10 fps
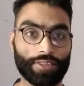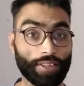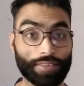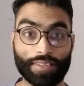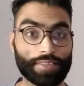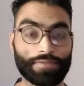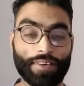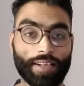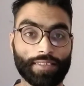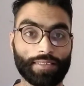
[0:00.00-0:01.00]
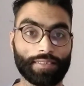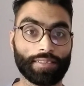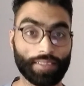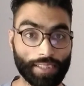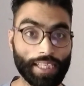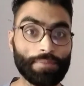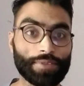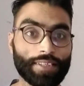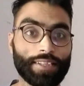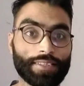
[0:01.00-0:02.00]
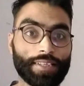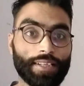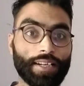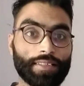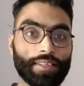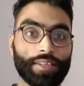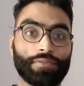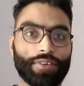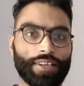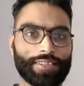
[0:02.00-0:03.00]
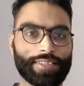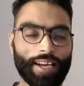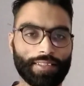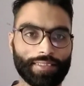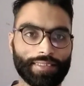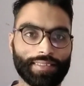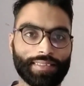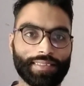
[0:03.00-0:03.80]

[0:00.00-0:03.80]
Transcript: Chandran's father keeps in his heart for his son.